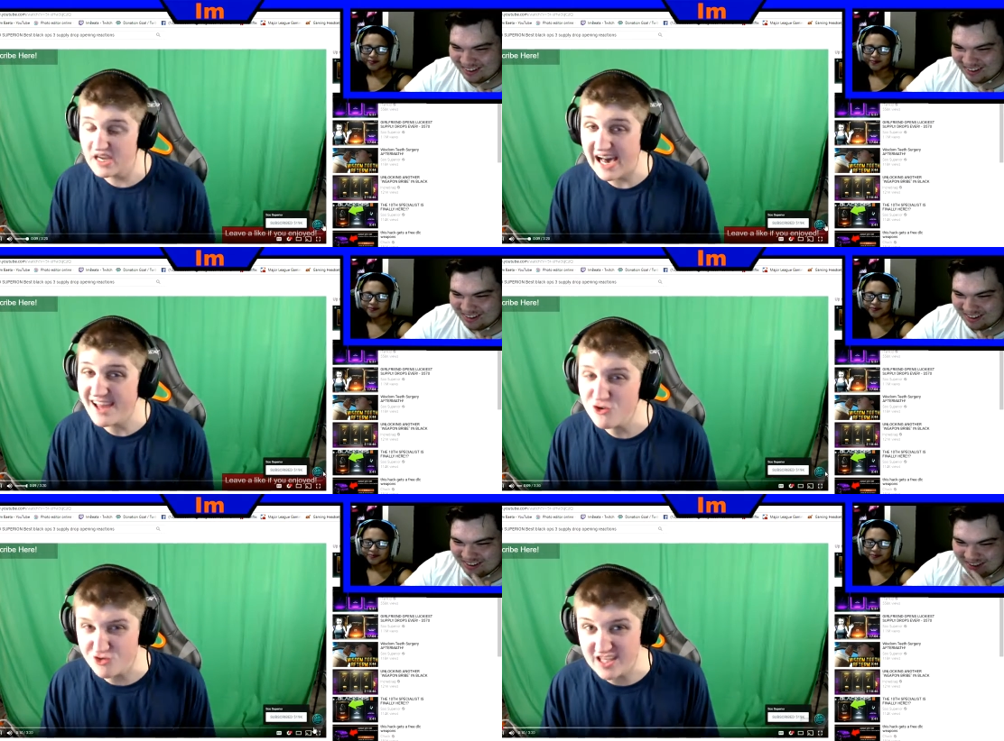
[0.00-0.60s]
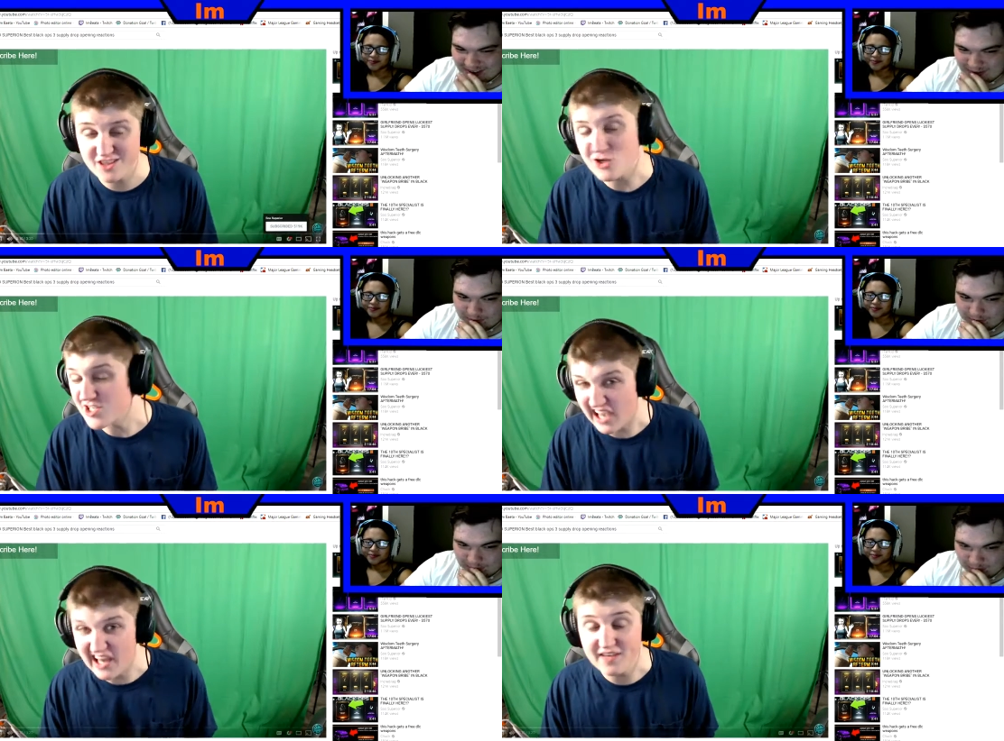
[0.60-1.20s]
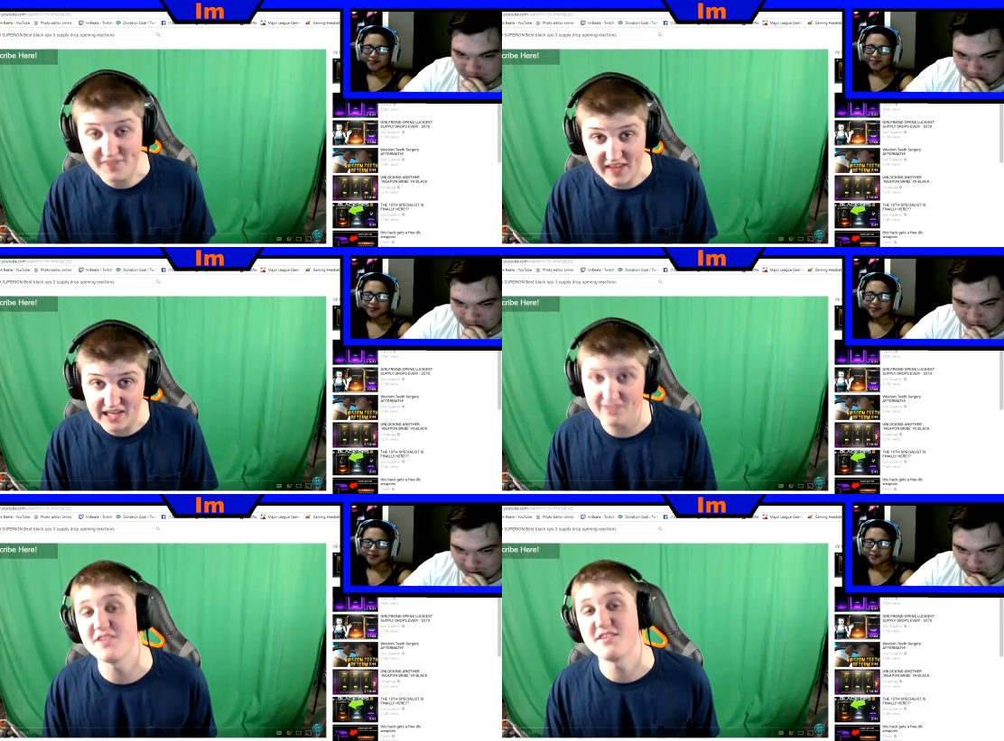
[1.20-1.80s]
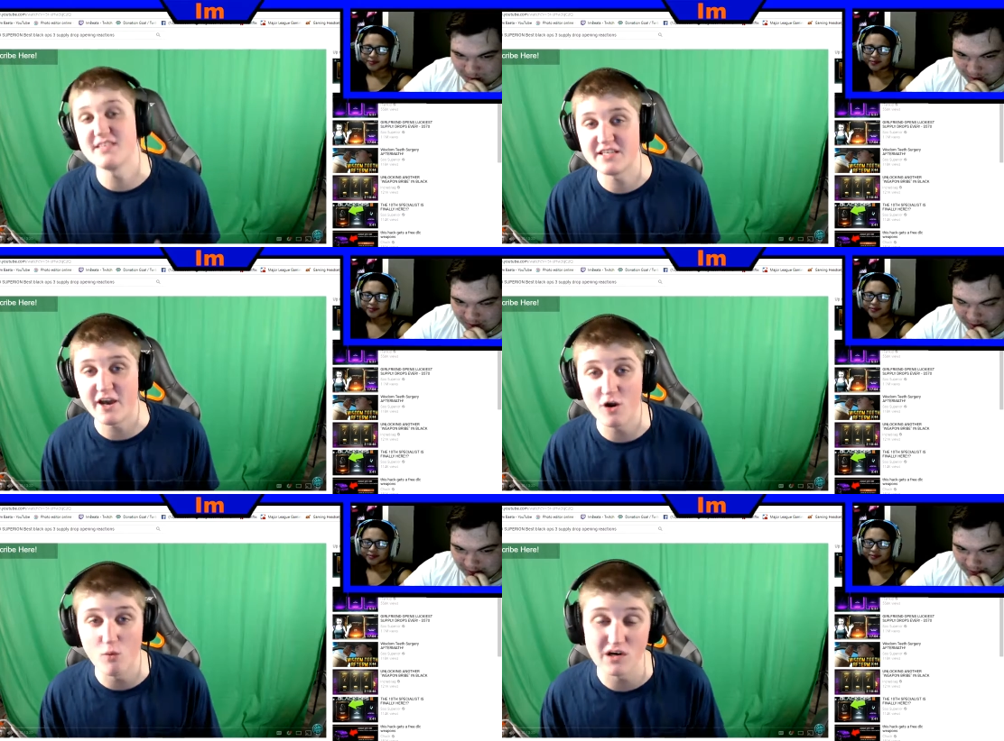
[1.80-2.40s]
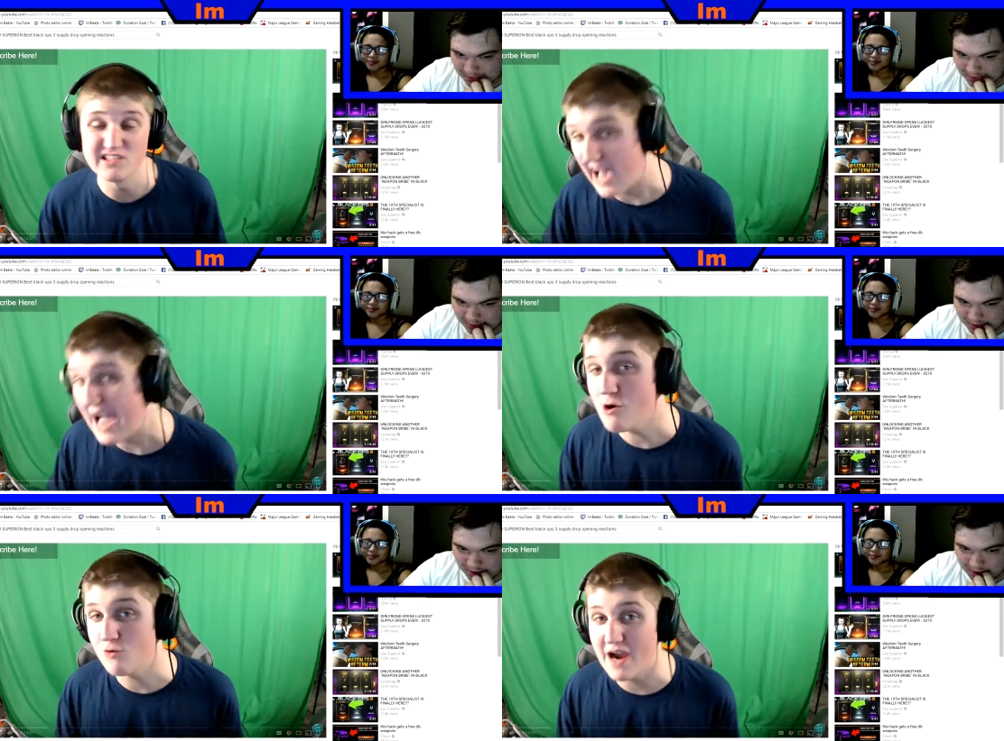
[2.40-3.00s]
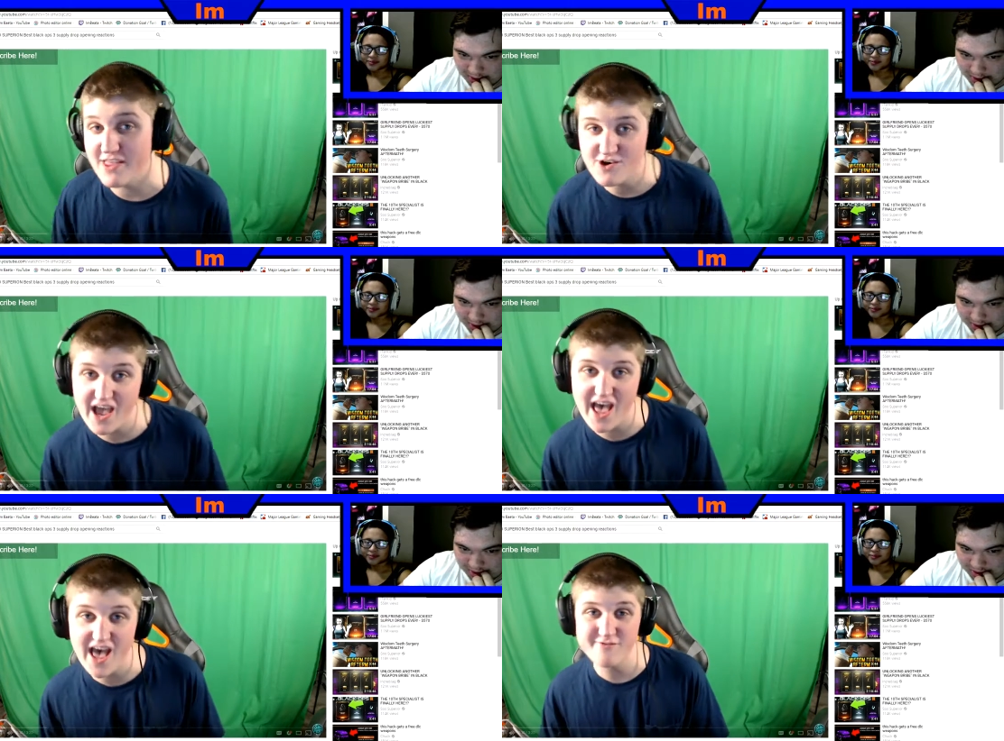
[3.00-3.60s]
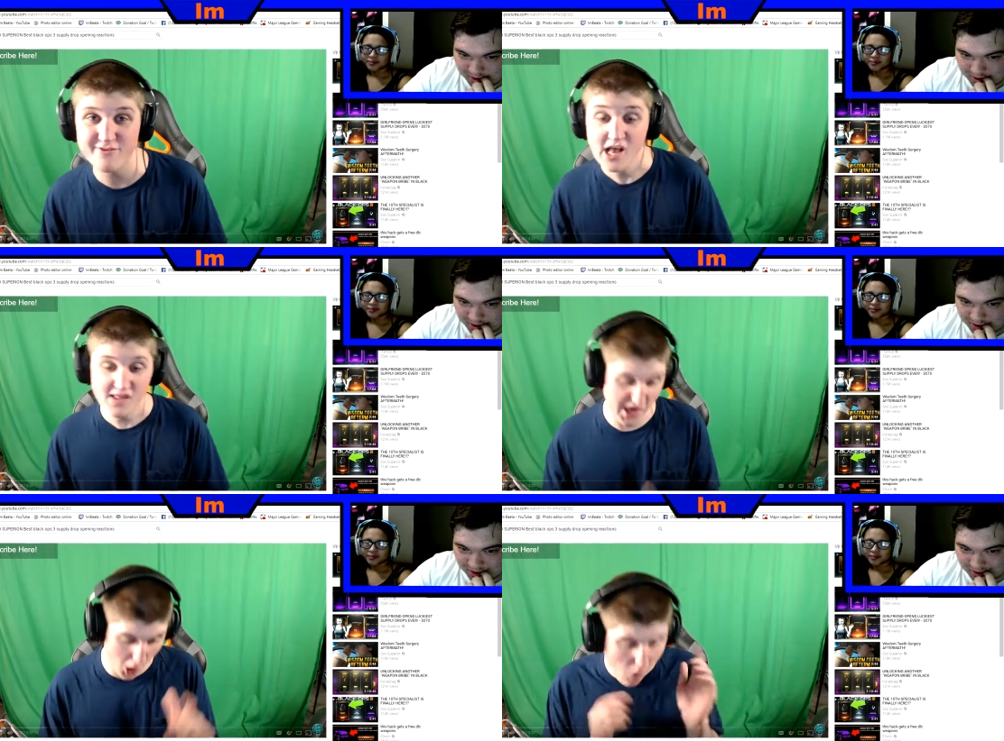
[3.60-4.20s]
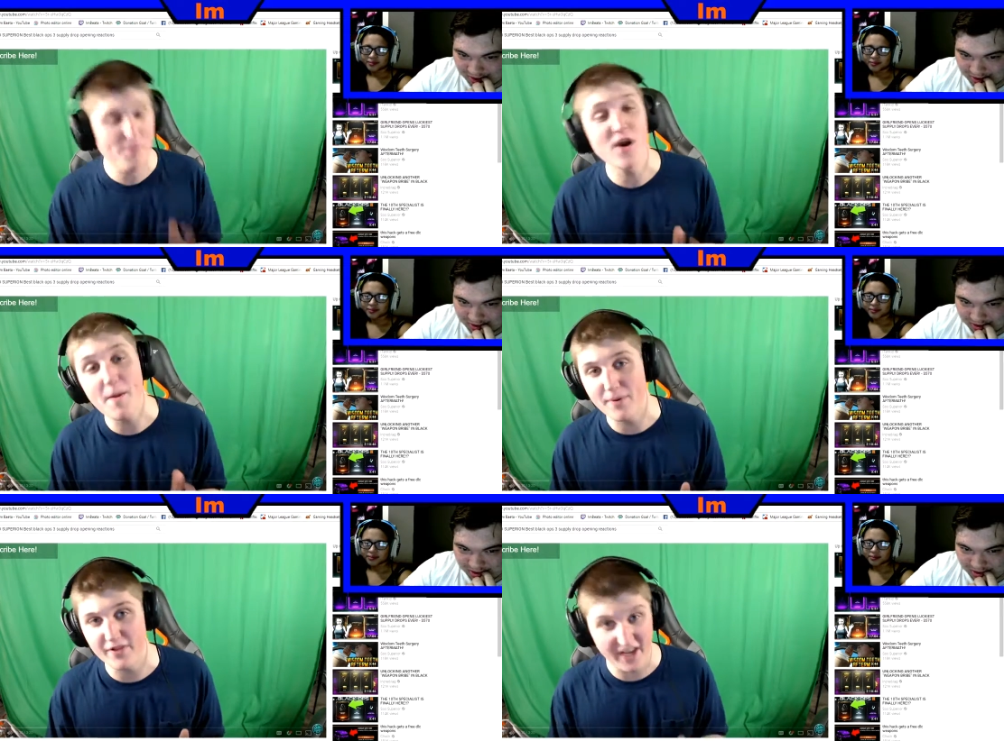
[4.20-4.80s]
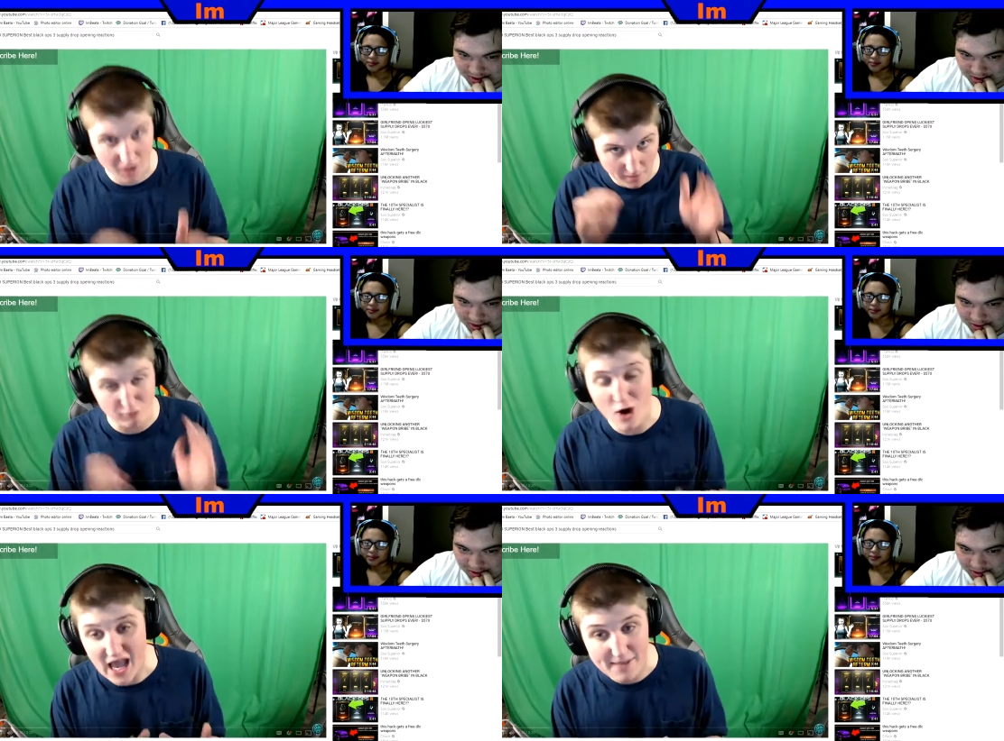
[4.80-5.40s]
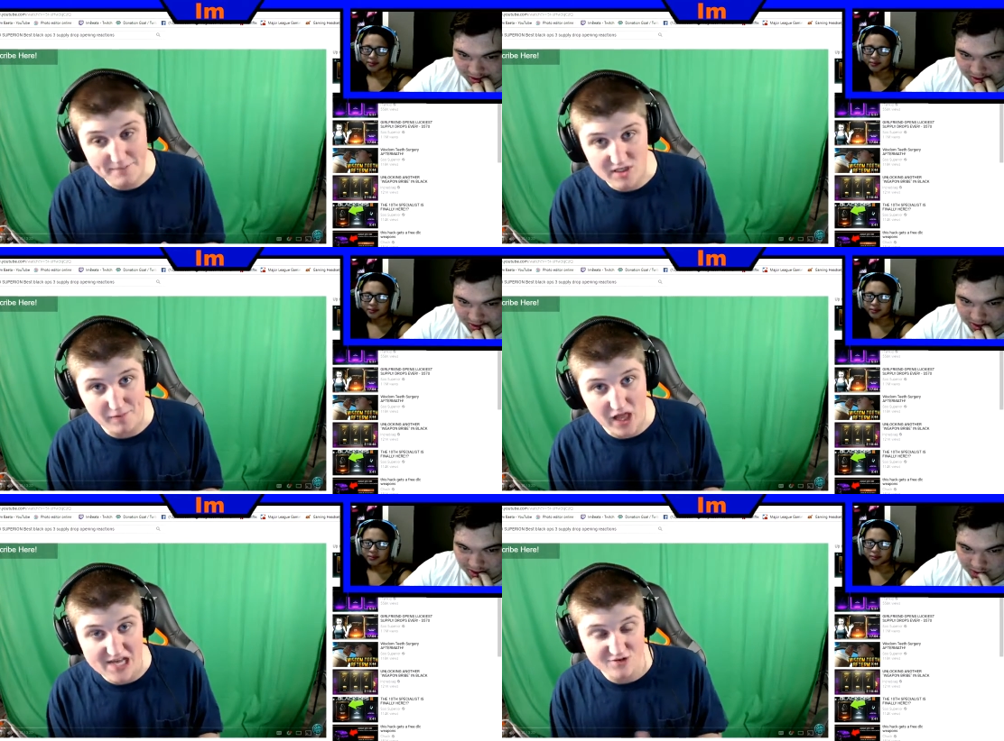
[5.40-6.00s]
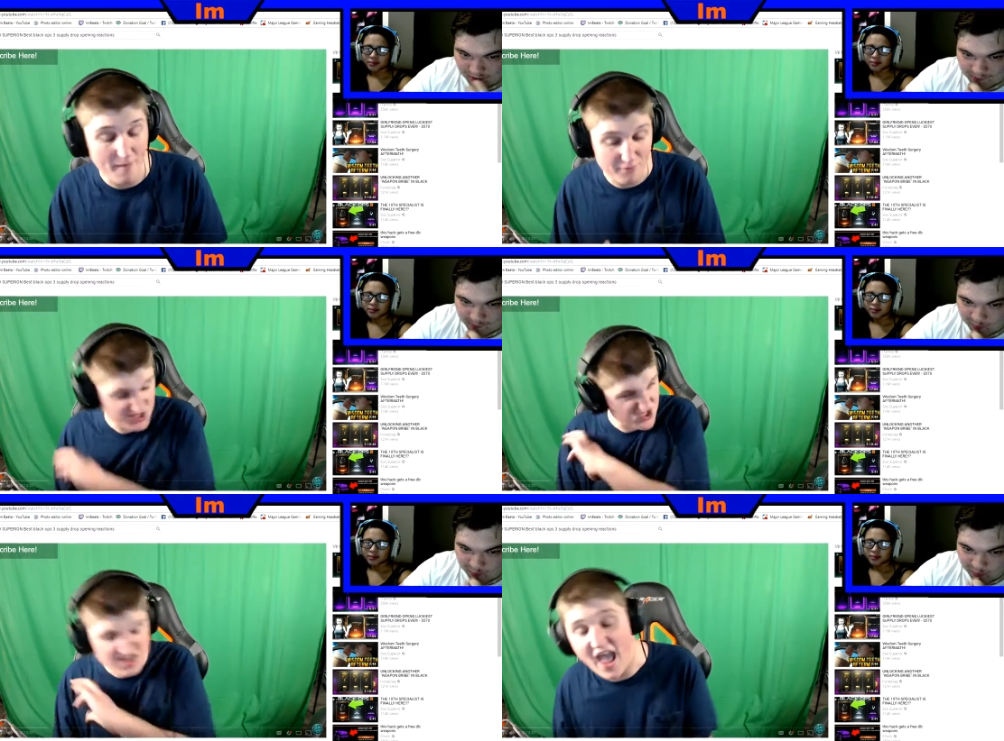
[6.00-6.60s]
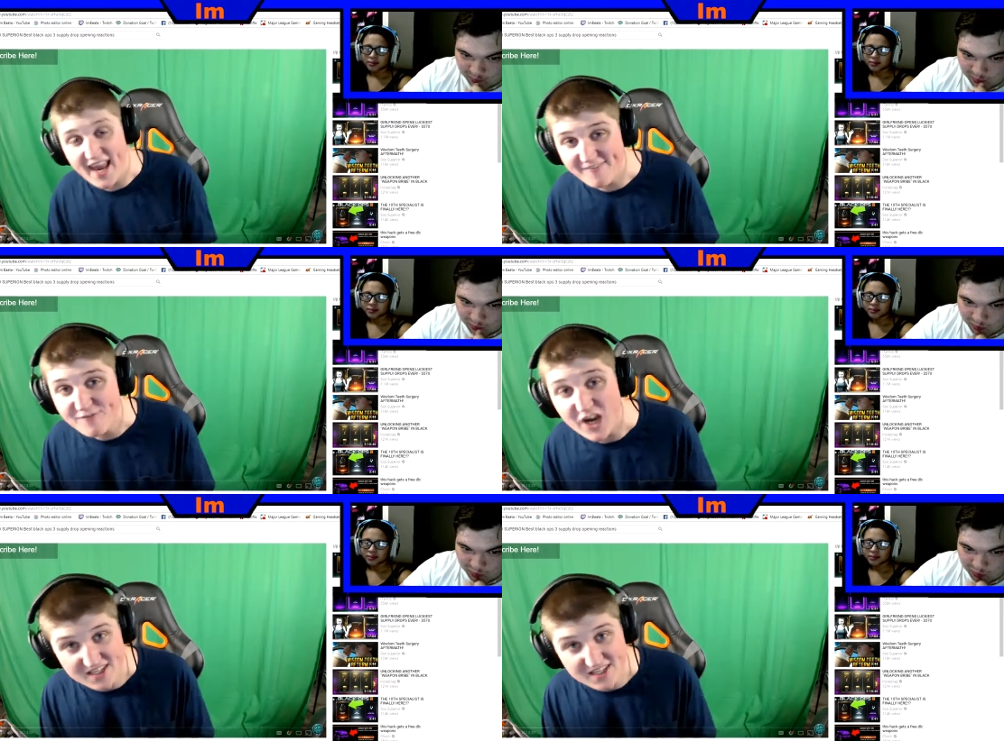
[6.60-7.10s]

Speaker 1: Like, I don't think there's anything in this entire world I would rather have than open up a, like a bribe supply drop or just any